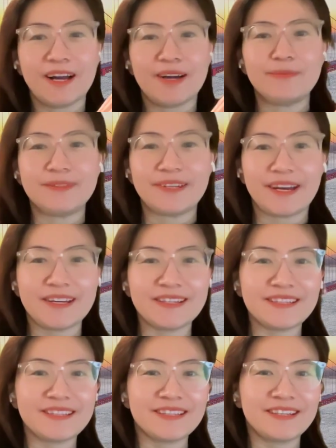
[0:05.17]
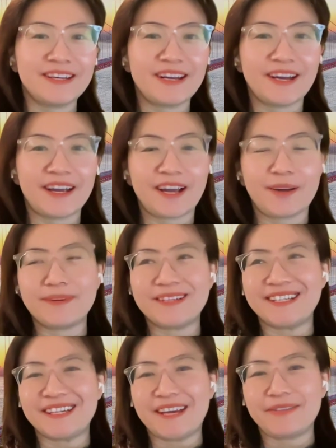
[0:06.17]
I'm Jess. I'm
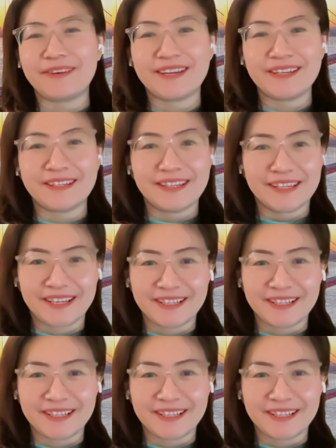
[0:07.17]
a CFA